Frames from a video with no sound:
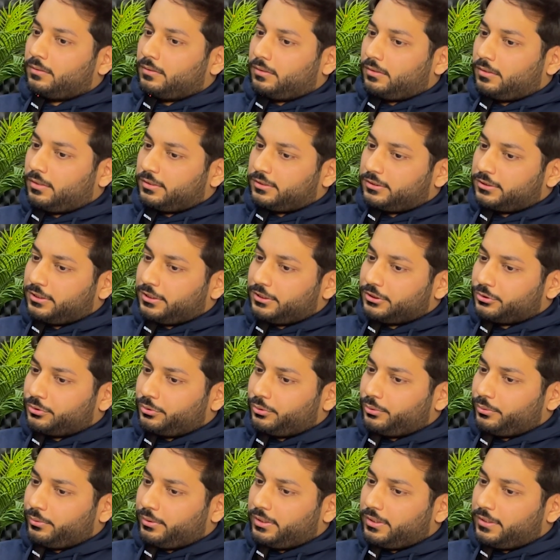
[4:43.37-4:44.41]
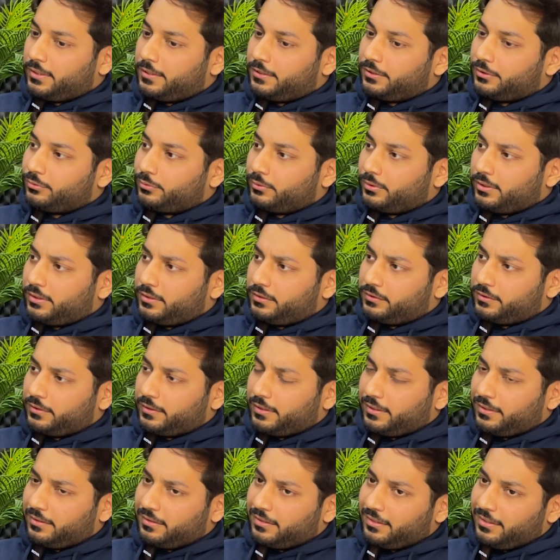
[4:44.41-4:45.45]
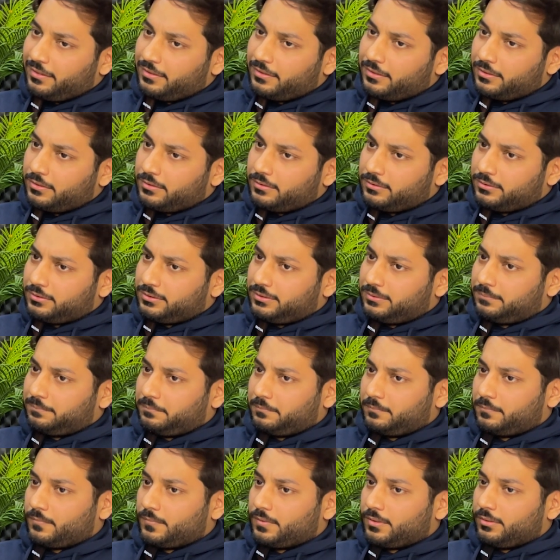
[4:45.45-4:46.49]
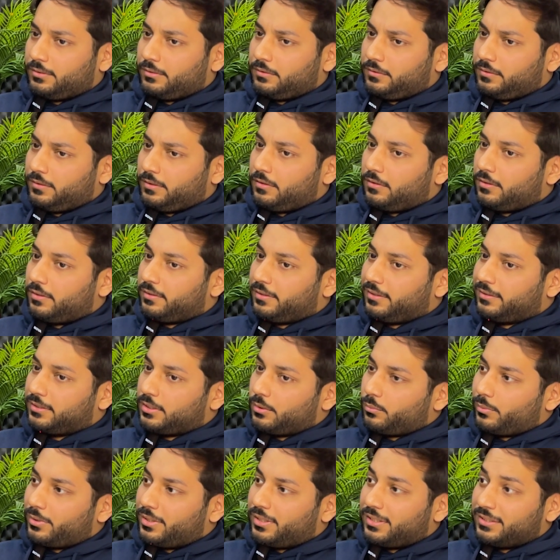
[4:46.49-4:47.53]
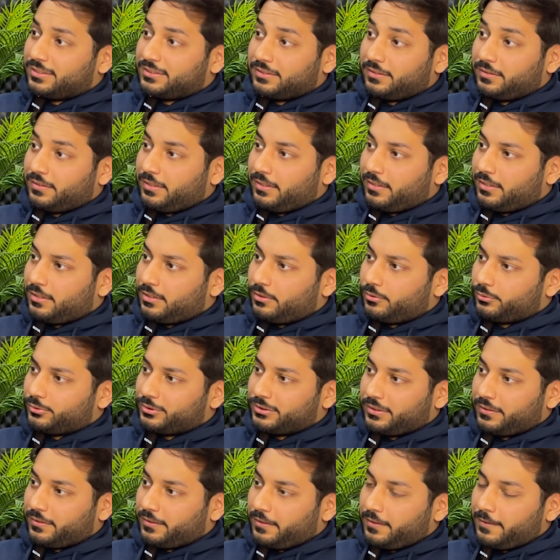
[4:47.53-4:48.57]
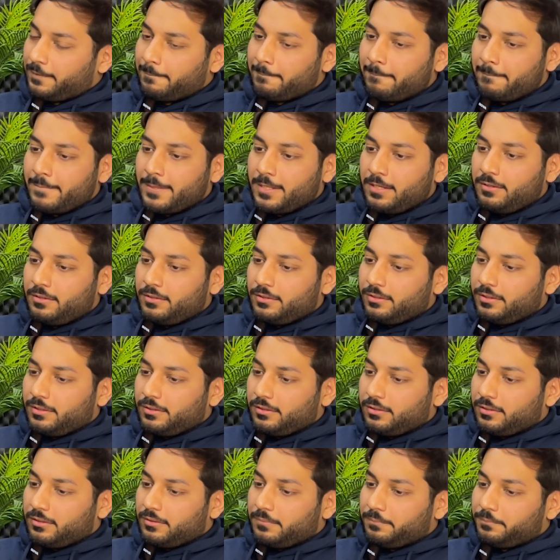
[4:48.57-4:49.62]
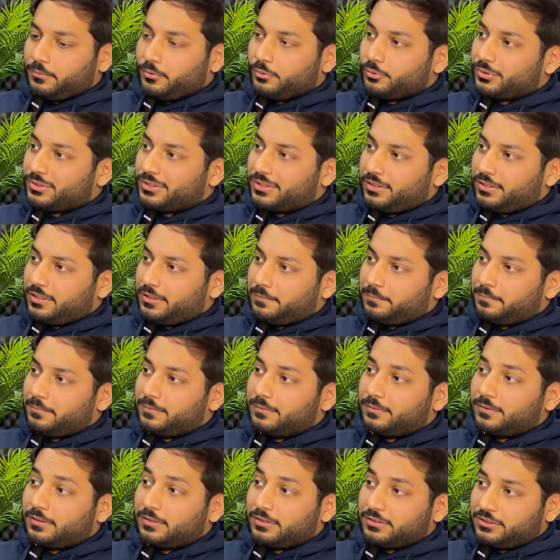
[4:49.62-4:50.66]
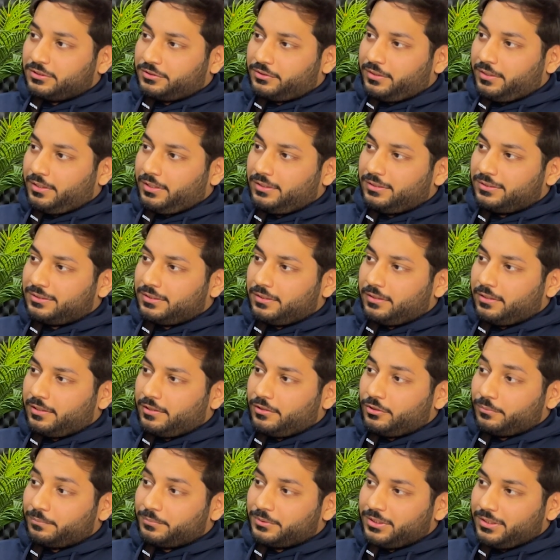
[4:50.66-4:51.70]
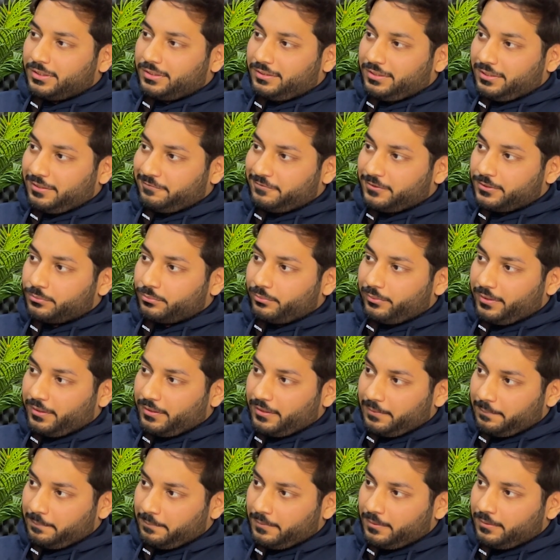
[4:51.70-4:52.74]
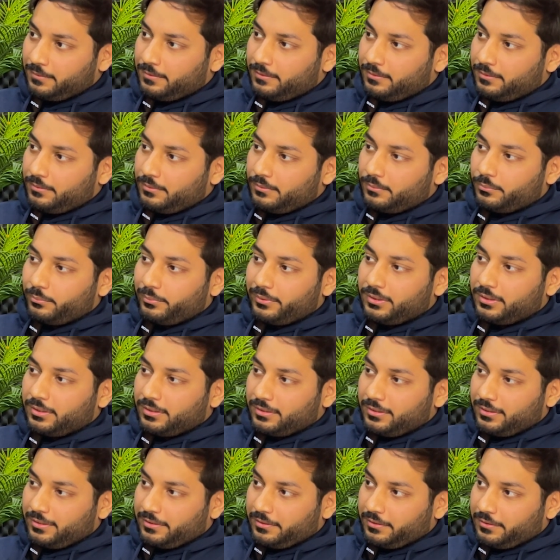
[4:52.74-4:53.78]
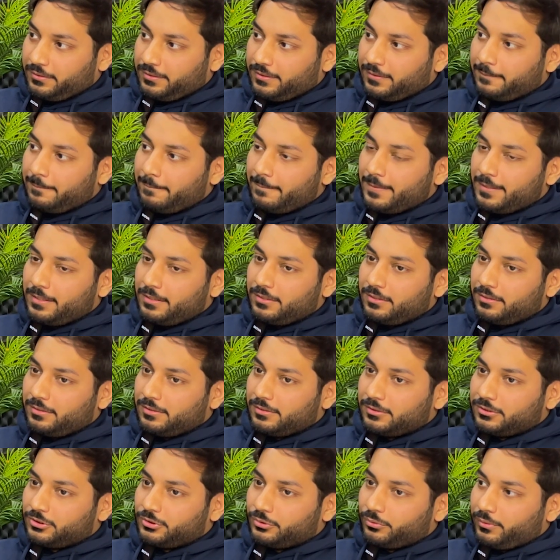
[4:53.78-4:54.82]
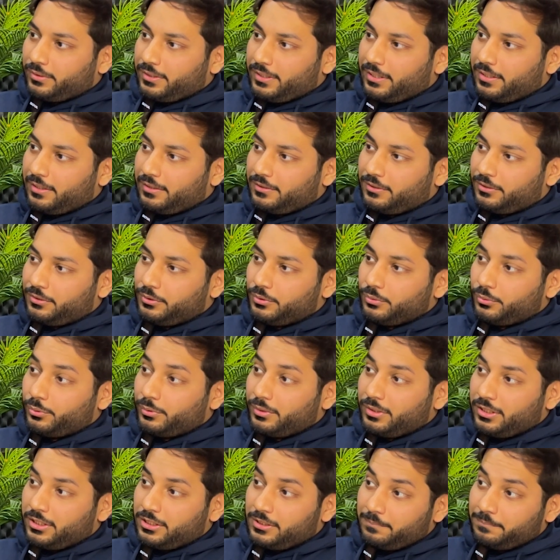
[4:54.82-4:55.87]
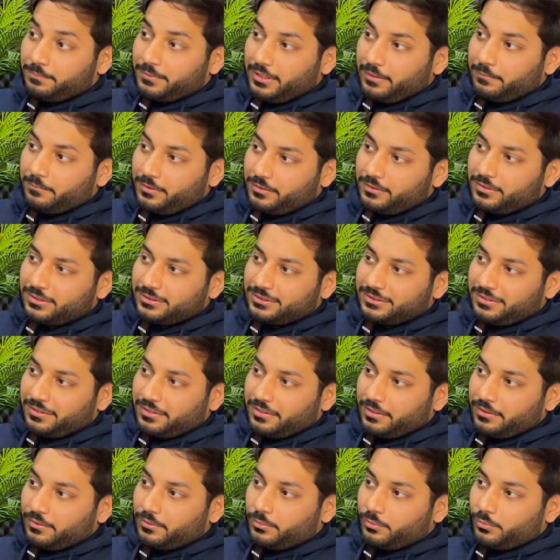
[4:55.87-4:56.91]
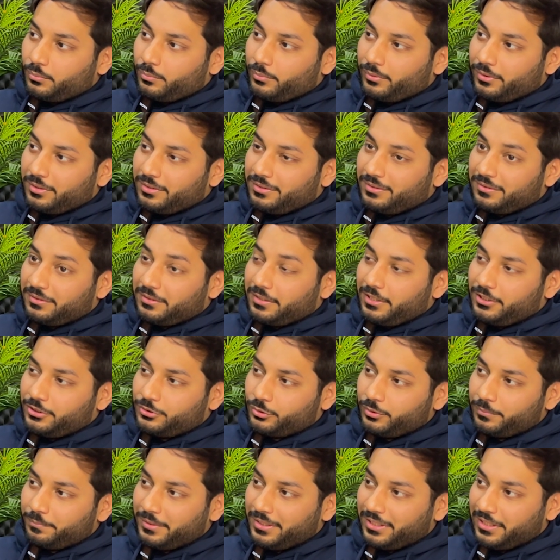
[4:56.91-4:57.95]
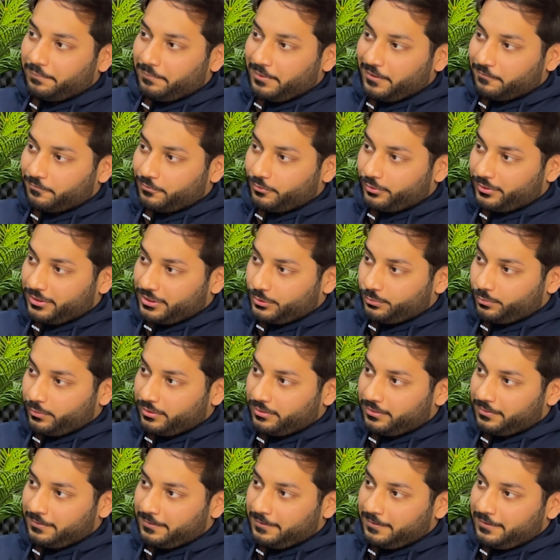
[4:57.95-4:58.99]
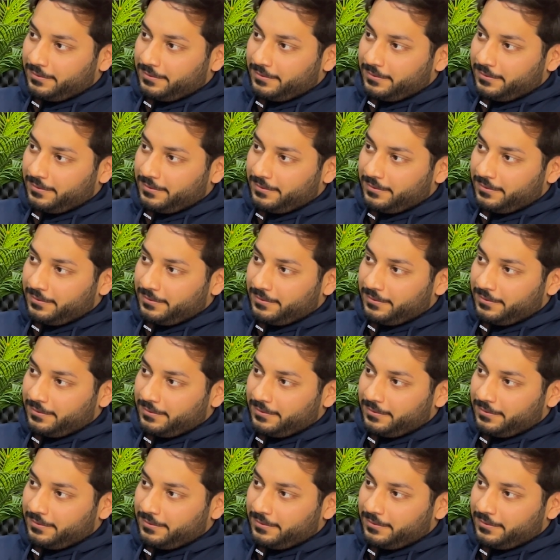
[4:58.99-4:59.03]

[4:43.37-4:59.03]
I see. So you get into the intricate details regarding the whys and the hows, and then you set up constraints and objectives with them, with the client, so that you could help them understand what they should be aiming for as well.